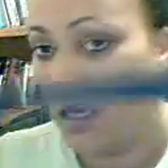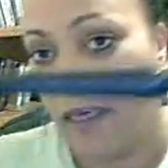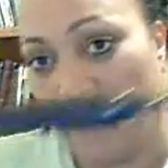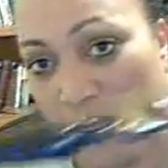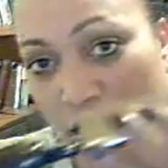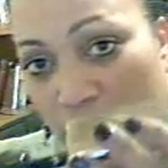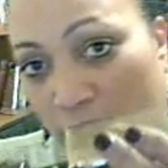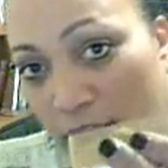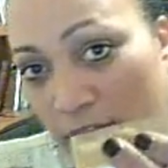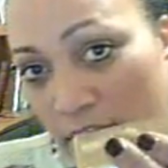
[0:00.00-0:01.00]
and then I
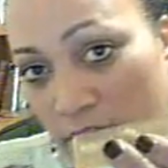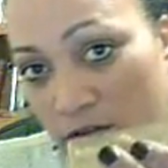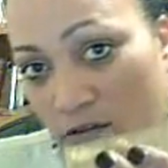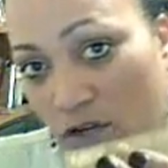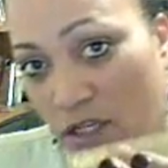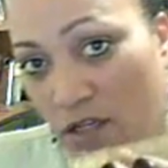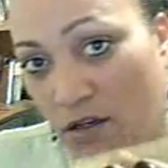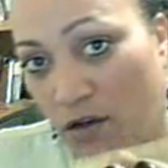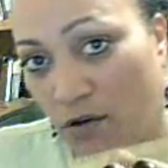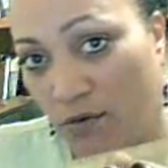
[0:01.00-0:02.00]
ran this straightening
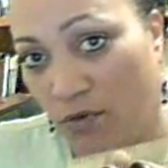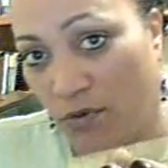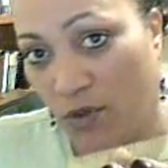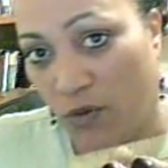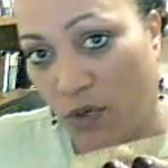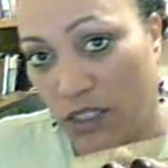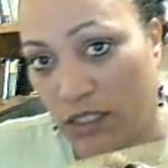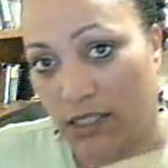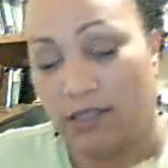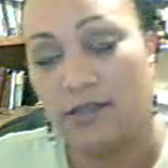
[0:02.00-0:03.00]
comb through
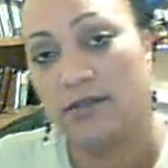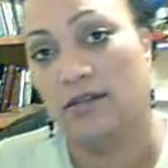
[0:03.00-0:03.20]
once.